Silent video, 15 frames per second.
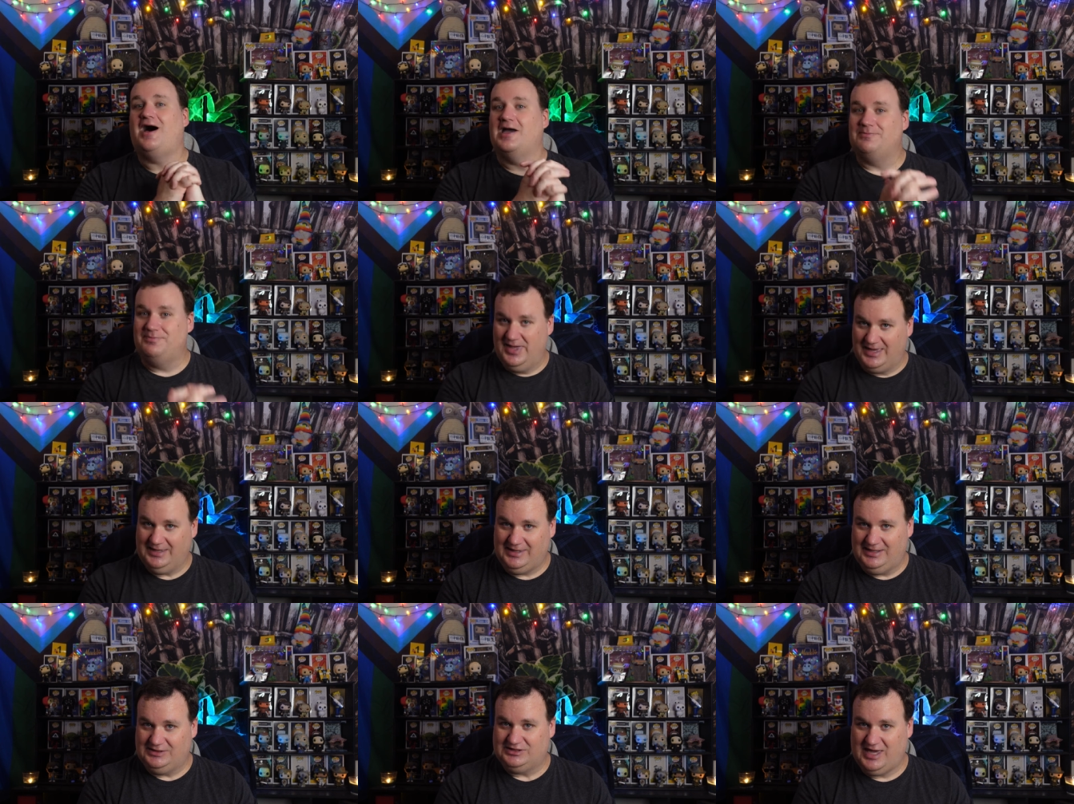I
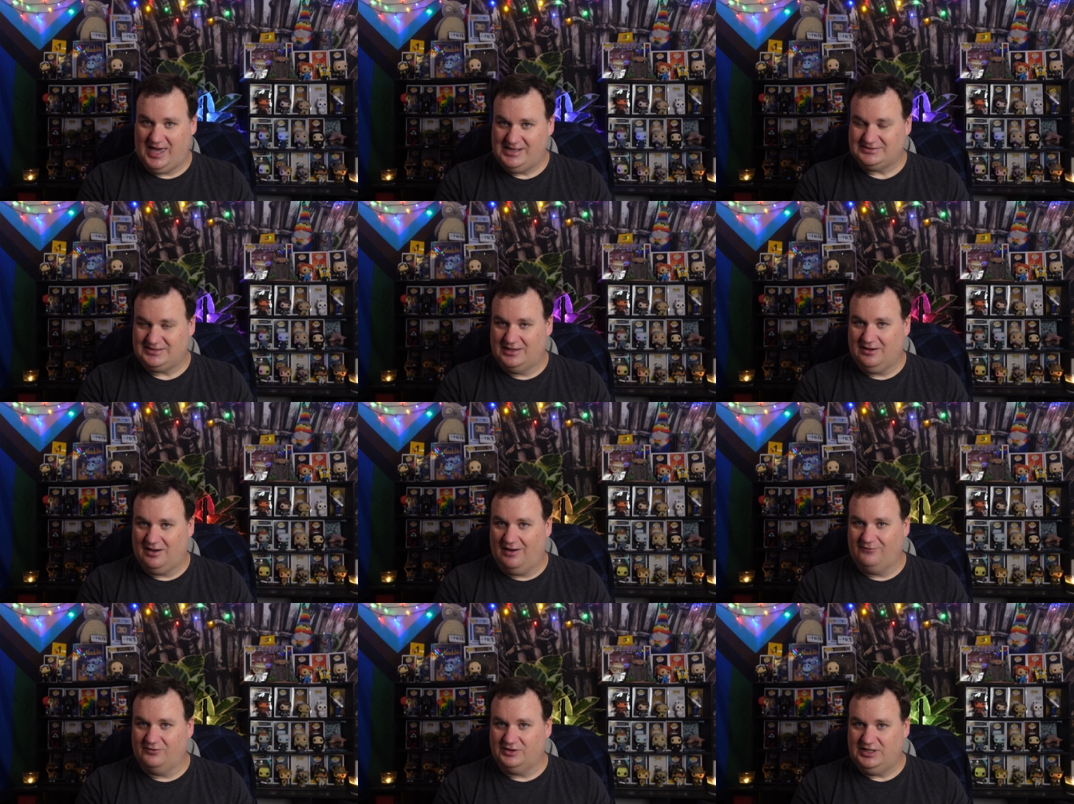pick each case I
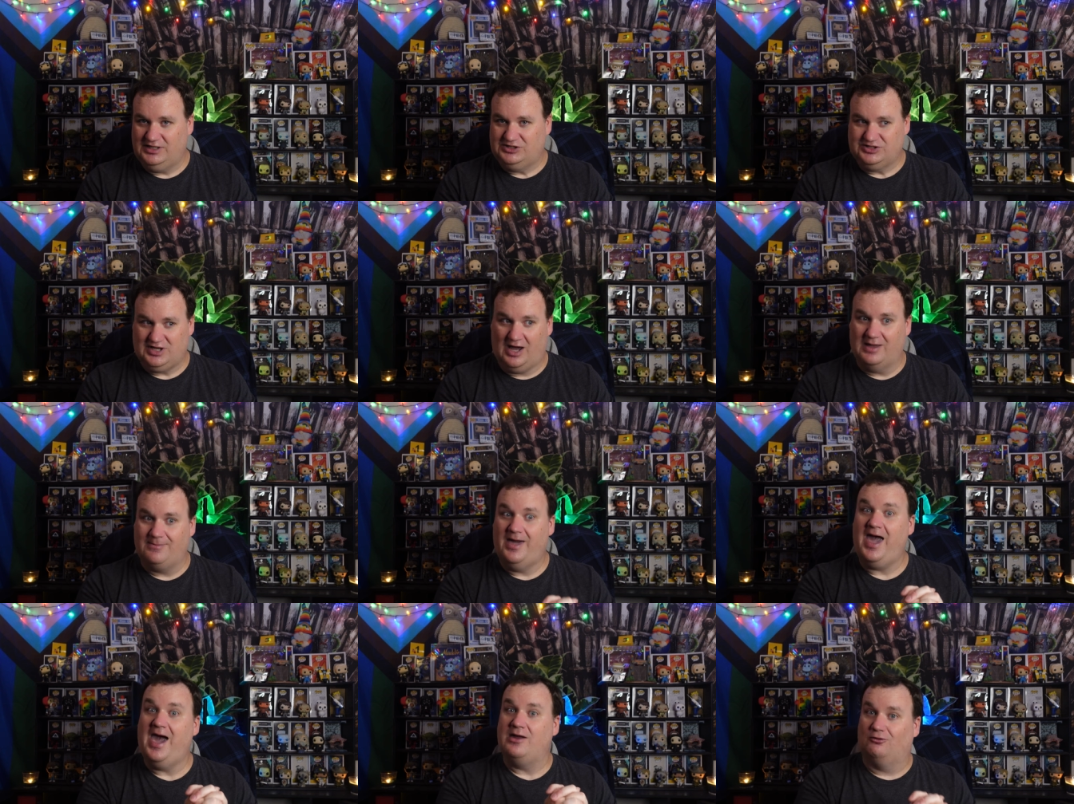cover each
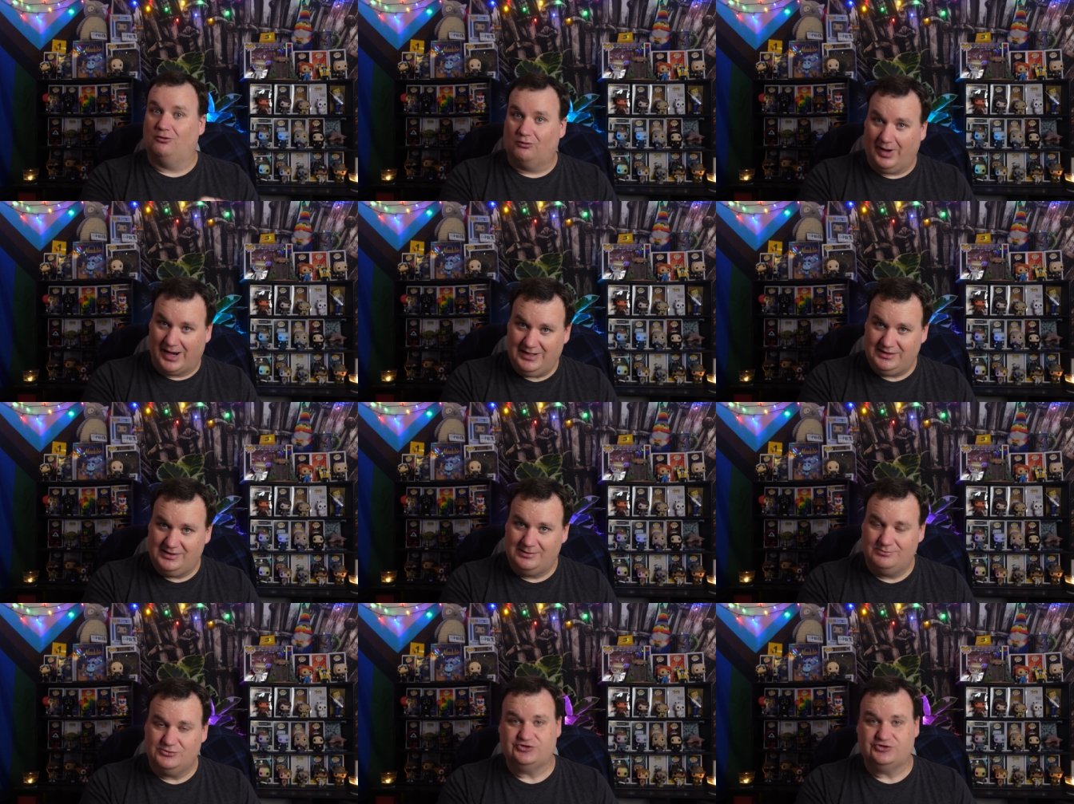time at random,